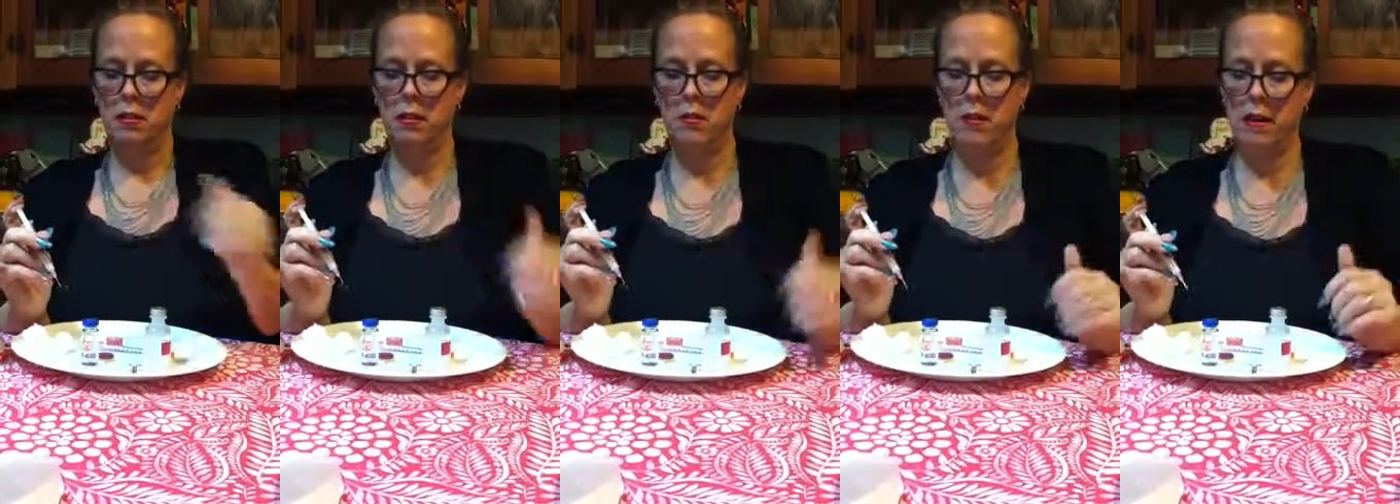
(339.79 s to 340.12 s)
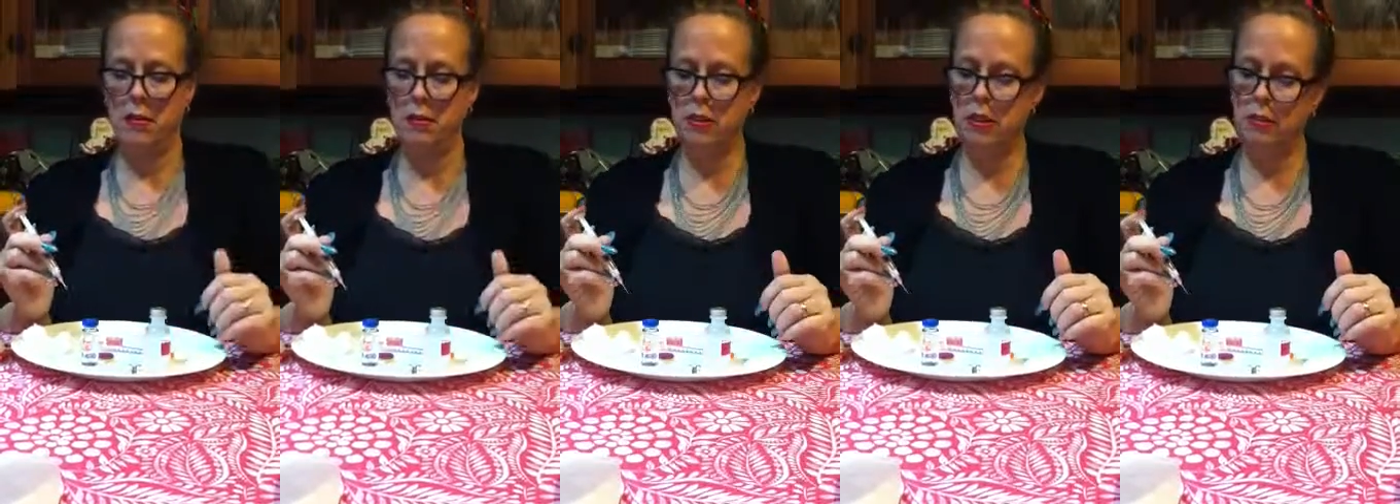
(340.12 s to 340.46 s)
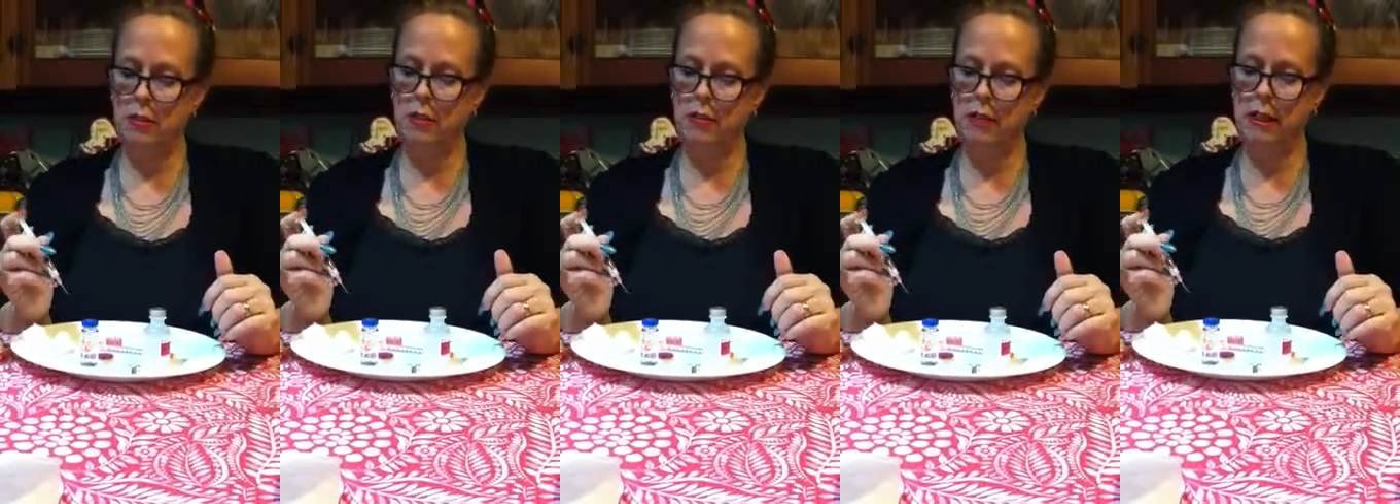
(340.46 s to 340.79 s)
the amount
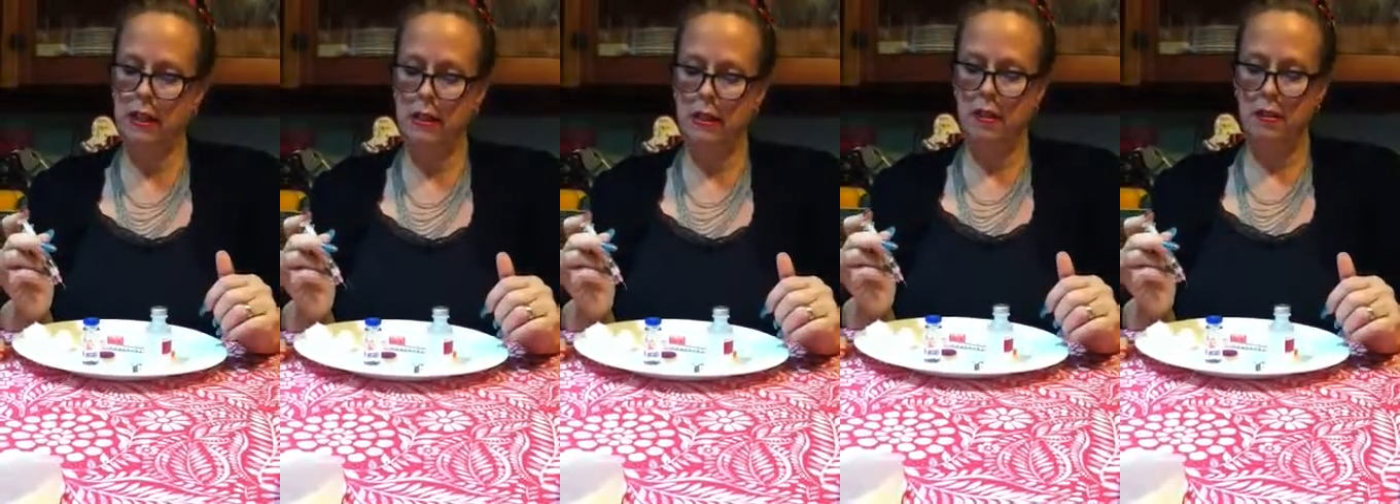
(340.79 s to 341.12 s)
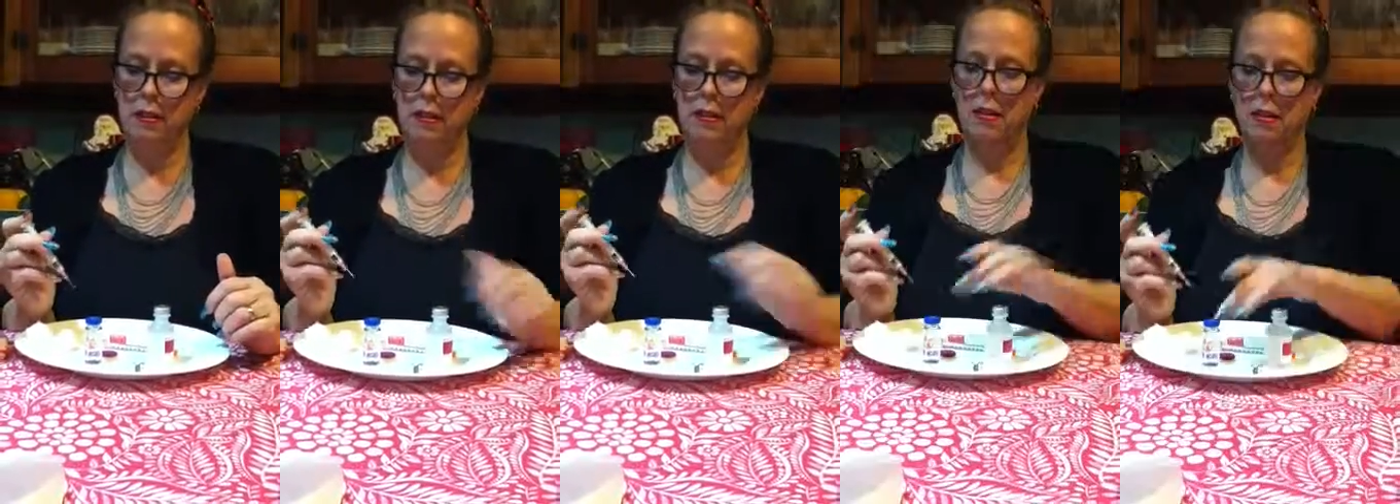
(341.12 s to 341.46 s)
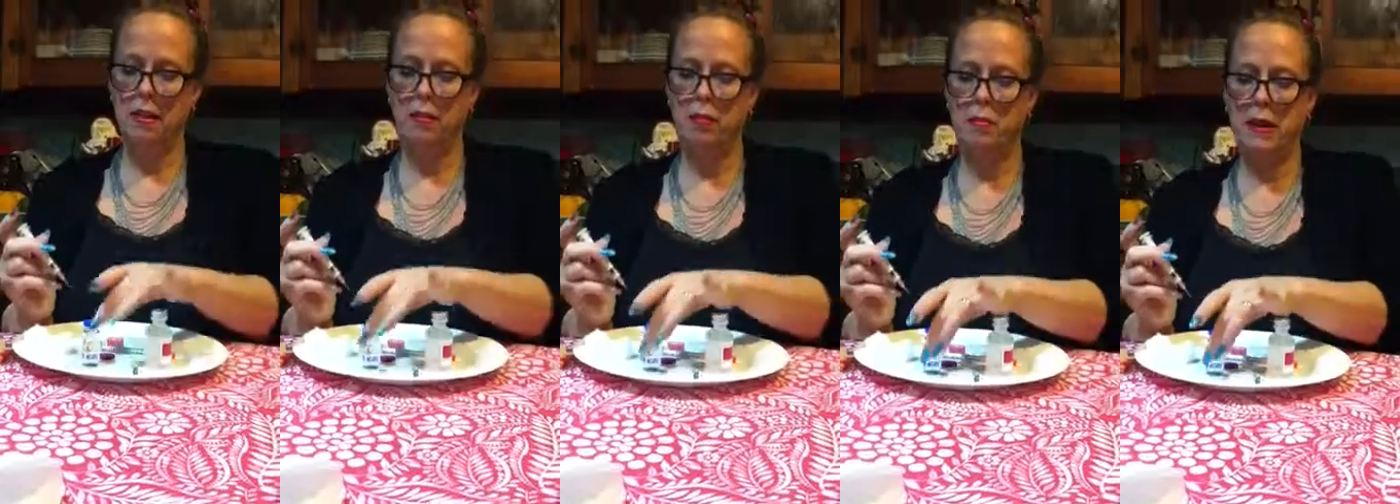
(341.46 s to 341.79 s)
you need
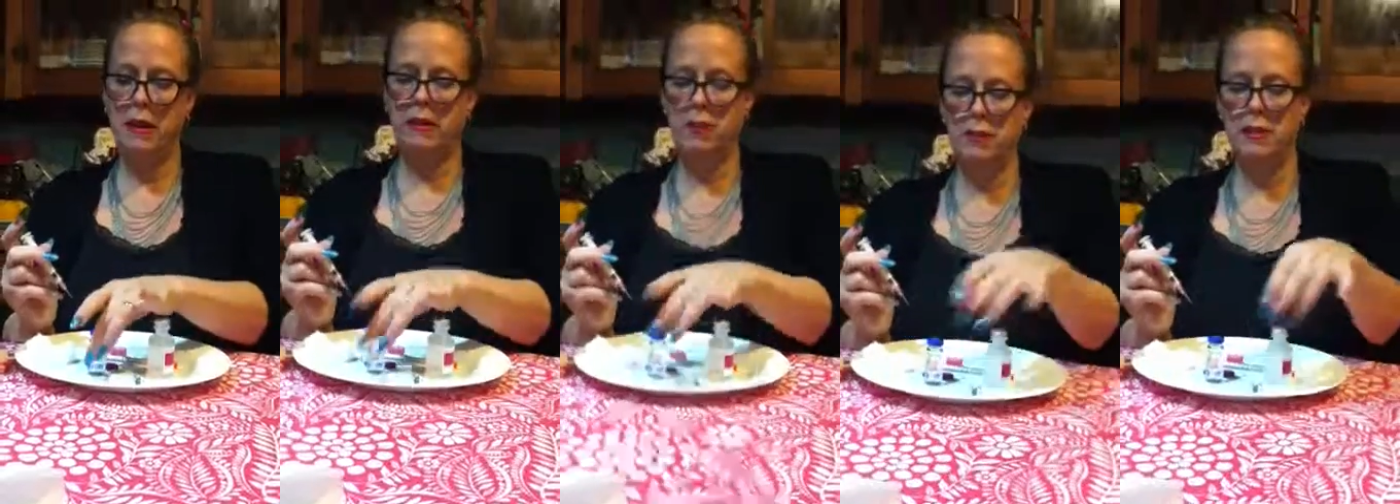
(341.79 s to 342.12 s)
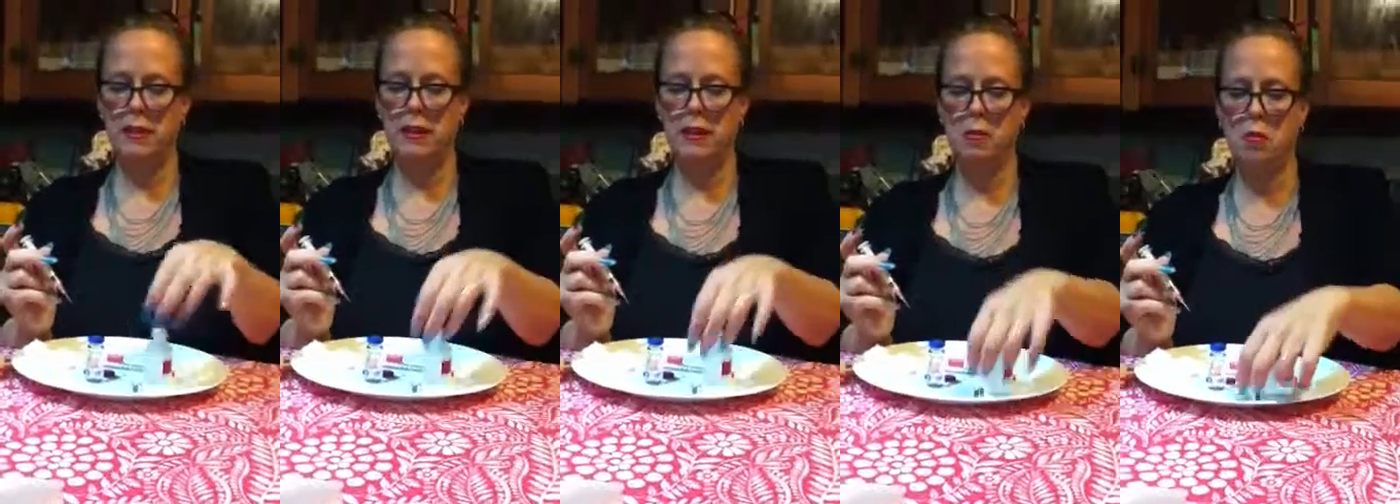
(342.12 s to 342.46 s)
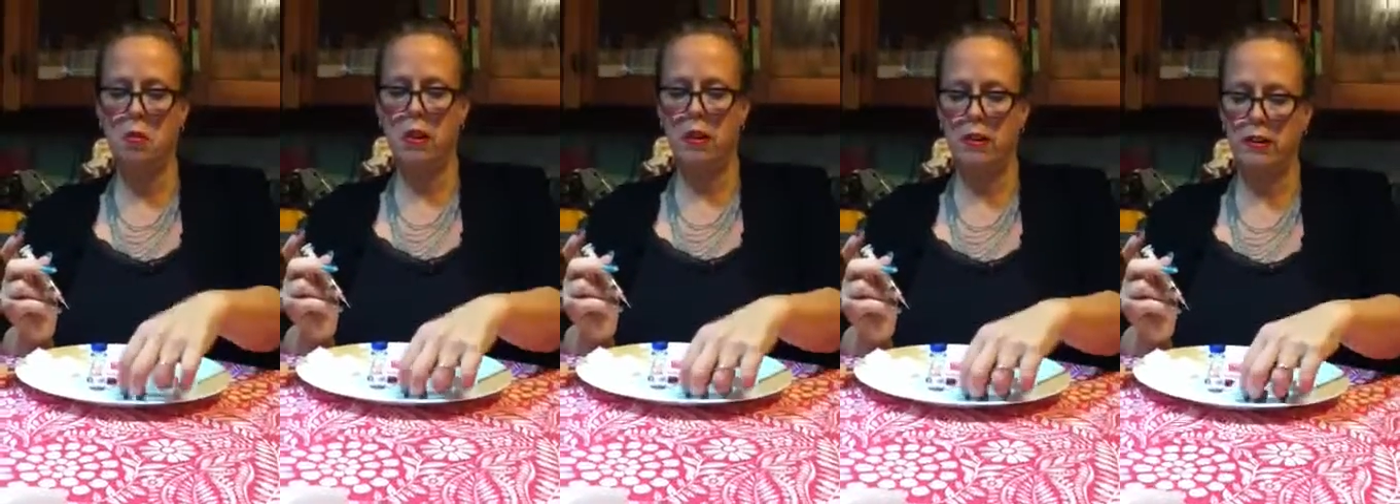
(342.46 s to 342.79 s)
of your bacteriostatic
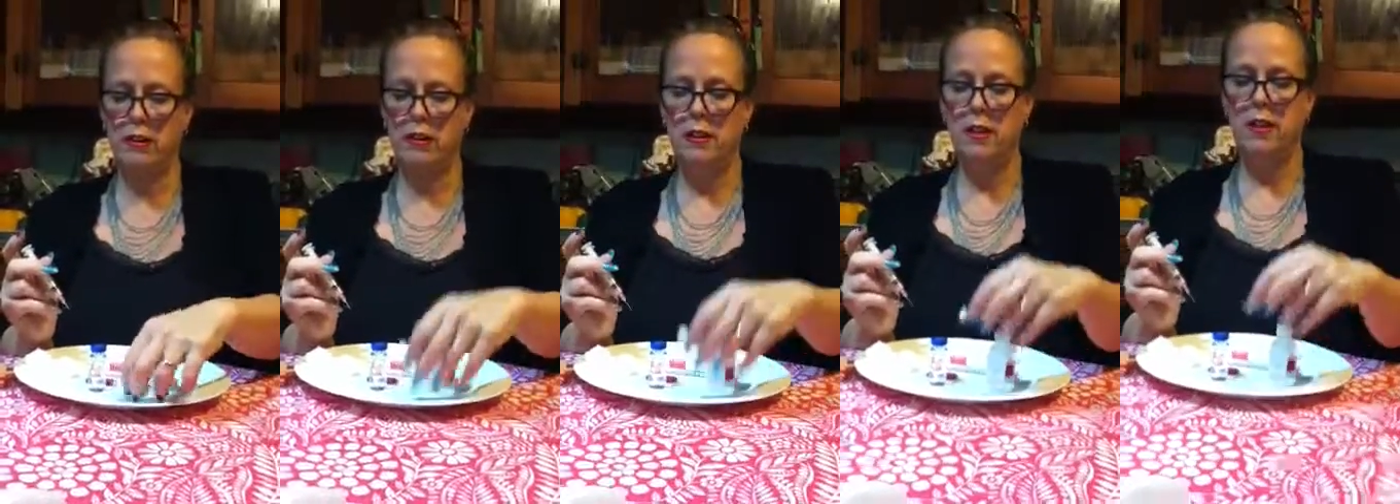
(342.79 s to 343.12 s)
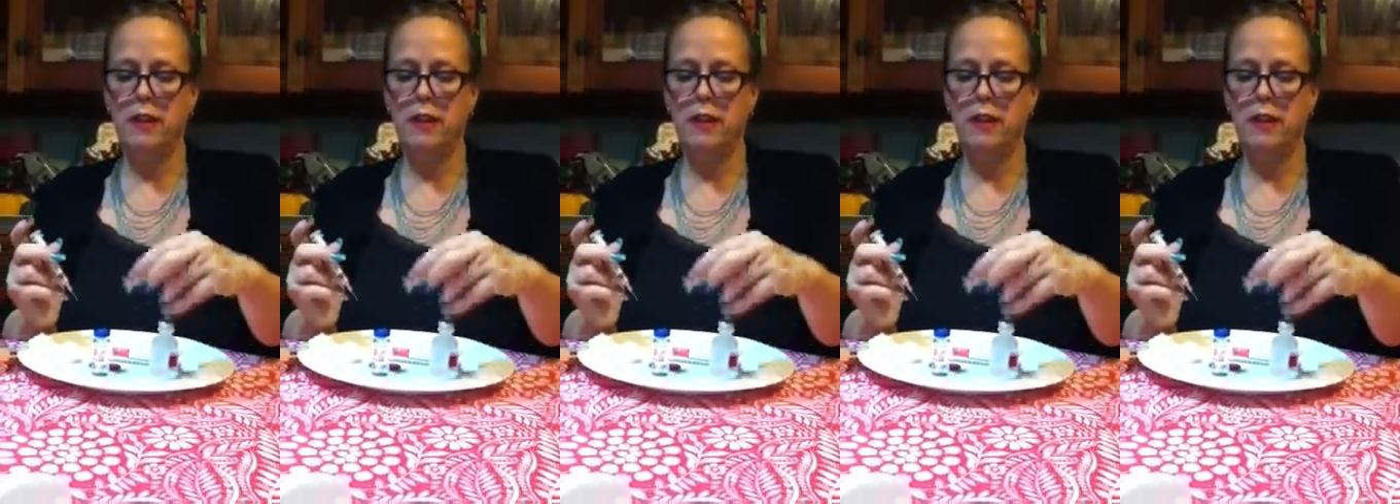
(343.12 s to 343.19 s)
water.